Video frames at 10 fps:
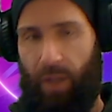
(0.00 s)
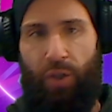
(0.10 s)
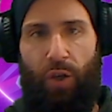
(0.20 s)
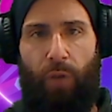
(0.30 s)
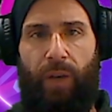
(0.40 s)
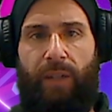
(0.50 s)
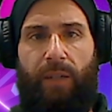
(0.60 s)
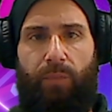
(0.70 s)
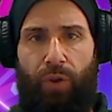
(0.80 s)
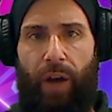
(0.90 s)
Sofia
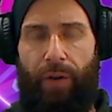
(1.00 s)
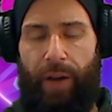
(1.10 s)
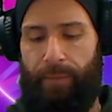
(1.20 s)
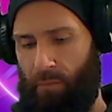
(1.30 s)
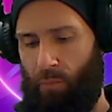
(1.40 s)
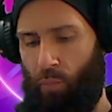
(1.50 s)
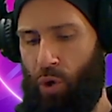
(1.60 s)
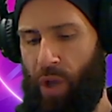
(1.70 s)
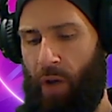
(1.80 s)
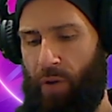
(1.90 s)
is in Bulgaria.
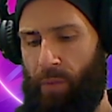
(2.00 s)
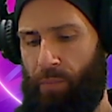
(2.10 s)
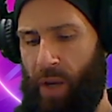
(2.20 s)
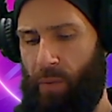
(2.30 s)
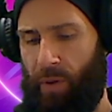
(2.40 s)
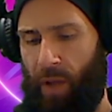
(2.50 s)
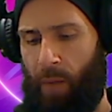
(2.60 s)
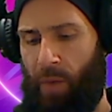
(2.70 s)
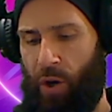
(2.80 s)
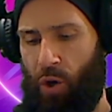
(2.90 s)
Bulgarian people are
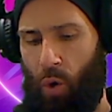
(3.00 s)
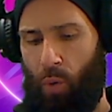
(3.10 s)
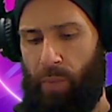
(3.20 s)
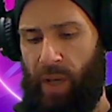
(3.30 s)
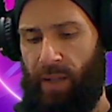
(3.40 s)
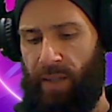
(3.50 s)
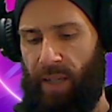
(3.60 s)
by no means